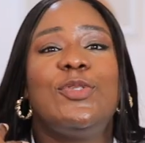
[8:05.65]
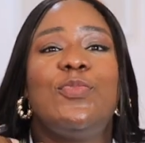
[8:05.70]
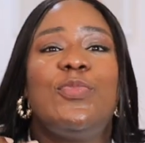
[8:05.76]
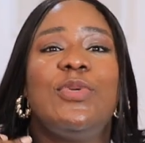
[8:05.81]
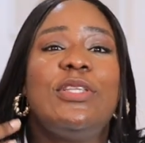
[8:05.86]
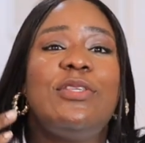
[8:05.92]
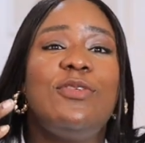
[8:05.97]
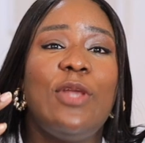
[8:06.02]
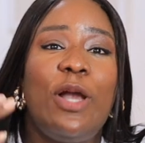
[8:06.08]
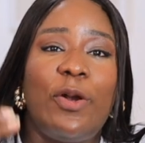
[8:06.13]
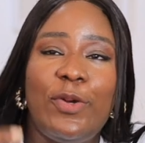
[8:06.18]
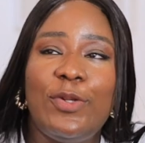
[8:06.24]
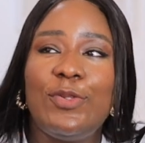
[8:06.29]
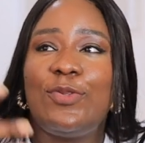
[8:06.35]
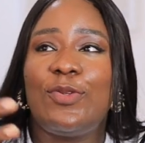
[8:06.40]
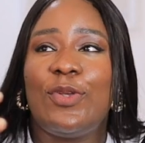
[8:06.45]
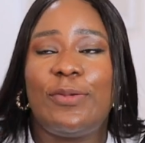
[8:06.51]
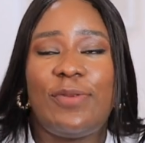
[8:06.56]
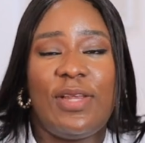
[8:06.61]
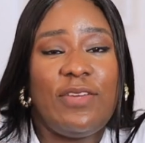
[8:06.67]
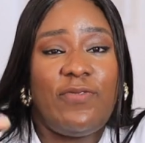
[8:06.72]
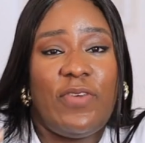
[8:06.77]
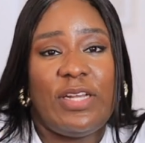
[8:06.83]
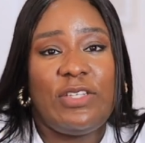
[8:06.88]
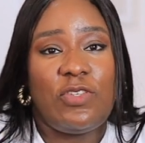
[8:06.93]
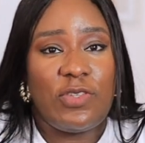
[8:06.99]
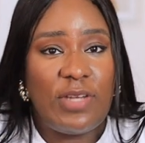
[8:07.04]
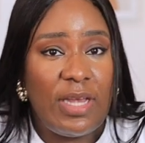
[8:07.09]
to, especially if
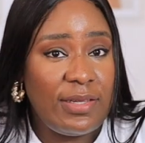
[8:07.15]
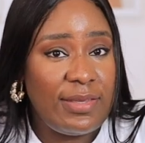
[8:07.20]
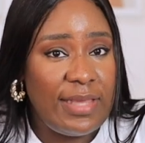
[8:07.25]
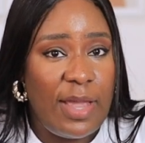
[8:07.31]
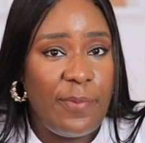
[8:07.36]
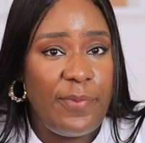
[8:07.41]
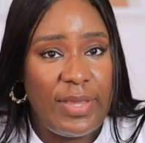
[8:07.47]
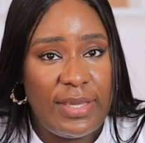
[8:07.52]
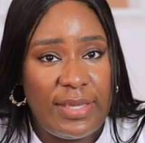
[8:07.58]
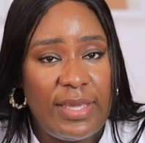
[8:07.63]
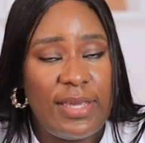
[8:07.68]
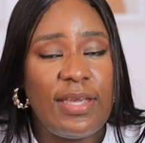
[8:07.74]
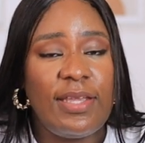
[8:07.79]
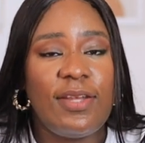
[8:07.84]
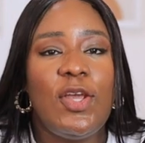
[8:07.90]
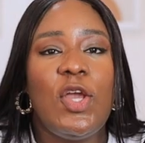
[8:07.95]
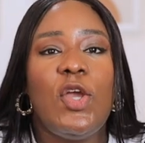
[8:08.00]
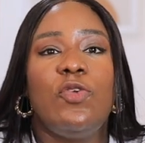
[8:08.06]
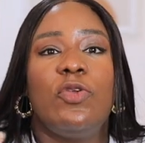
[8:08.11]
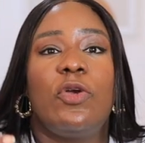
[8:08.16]
you're a social type again,